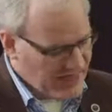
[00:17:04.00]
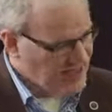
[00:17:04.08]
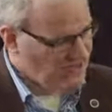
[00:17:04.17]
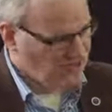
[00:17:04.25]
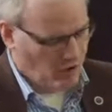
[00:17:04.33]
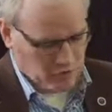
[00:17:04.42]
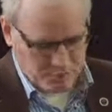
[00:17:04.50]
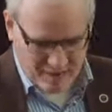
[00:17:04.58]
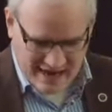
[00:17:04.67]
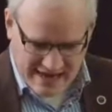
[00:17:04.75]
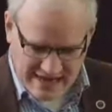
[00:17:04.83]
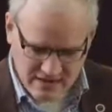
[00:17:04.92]
this, on
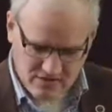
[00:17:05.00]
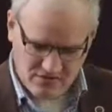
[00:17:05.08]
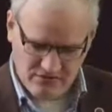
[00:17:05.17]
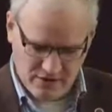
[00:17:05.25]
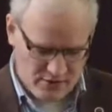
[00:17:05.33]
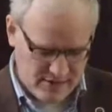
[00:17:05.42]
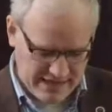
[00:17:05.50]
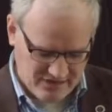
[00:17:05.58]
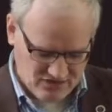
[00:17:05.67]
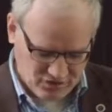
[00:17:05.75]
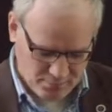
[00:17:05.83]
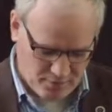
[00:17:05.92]
Payne's view,
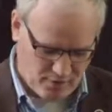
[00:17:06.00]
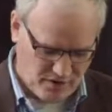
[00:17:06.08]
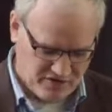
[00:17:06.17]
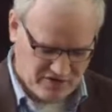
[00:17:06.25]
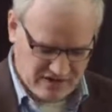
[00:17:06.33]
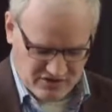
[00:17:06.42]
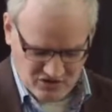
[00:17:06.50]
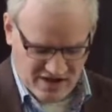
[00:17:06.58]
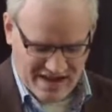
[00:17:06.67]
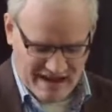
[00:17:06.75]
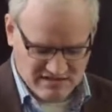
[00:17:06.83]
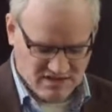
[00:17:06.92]
leads to politics
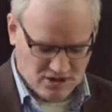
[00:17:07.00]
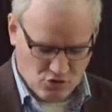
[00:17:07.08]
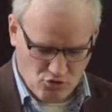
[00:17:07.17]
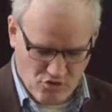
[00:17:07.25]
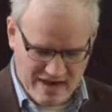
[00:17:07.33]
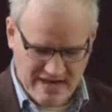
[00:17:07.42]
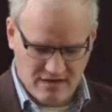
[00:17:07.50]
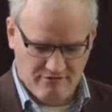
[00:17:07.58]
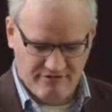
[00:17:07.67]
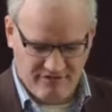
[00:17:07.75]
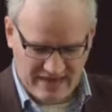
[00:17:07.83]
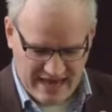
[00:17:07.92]
as an arena
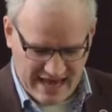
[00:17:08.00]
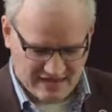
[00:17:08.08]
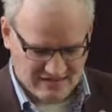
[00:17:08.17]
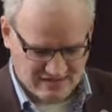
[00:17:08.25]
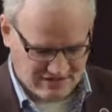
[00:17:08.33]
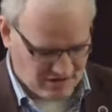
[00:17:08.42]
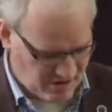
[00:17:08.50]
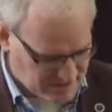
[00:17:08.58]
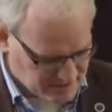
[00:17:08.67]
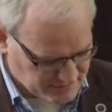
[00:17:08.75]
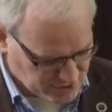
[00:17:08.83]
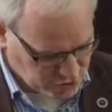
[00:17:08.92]
for the
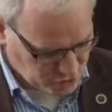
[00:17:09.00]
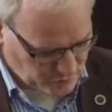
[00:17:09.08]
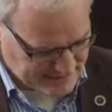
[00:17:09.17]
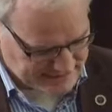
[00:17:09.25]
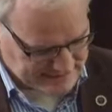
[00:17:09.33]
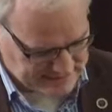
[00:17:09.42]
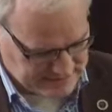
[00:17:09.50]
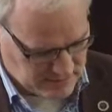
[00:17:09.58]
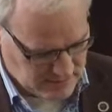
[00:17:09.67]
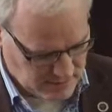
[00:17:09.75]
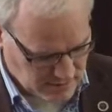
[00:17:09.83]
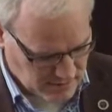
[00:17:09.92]
exercise of choice,
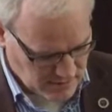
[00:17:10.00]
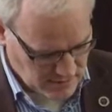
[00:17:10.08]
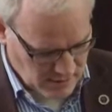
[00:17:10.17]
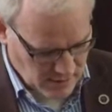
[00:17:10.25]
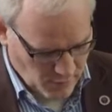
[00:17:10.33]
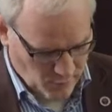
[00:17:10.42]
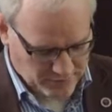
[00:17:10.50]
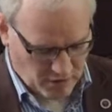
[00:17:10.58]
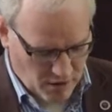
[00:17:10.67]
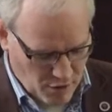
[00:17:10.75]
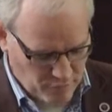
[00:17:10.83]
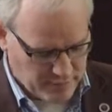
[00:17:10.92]
where
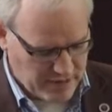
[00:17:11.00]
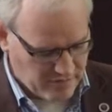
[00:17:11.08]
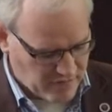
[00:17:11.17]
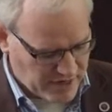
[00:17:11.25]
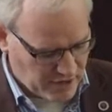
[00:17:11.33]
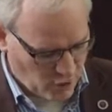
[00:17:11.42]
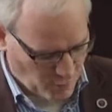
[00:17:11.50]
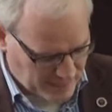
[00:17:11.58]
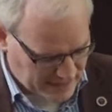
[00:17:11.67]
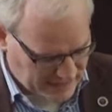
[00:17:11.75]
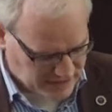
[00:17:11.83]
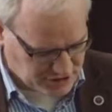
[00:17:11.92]
our only real
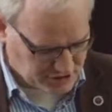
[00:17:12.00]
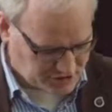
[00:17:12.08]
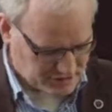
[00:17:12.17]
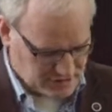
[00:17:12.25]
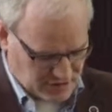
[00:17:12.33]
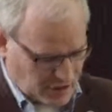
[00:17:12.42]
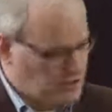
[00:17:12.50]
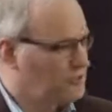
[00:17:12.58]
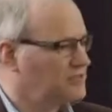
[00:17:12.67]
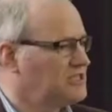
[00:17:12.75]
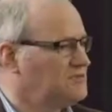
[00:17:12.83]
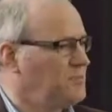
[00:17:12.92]
obligations are
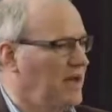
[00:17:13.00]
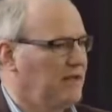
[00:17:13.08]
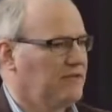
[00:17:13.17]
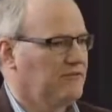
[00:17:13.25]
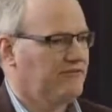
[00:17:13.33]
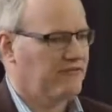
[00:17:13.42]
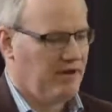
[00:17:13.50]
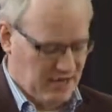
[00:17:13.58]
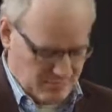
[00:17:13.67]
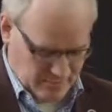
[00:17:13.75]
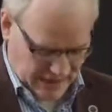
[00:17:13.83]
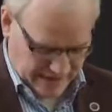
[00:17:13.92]
to respect the
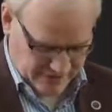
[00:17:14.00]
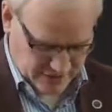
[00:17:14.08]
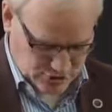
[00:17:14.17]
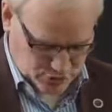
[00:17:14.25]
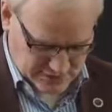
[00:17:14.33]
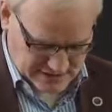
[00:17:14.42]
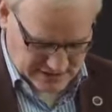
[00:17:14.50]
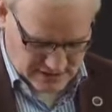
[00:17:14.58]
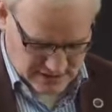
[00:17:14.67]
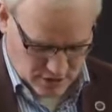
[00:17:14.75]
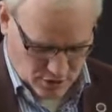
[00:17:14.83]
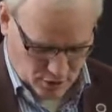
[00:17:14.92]
freedom and the
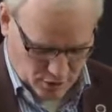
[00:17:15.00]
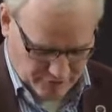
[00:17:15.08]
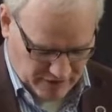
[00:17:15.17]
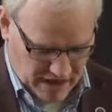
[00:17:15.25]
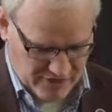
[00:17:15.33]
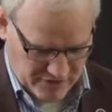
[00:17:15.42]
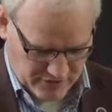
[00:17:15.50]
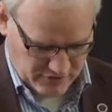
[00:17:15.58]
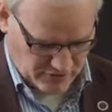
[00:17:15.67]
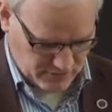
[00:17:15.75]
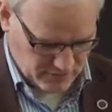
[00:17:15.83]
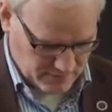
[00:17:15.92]
choices of
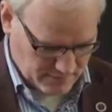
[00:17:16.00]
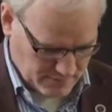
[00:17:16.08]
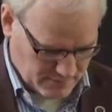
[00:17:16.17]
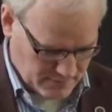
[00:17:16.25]
others.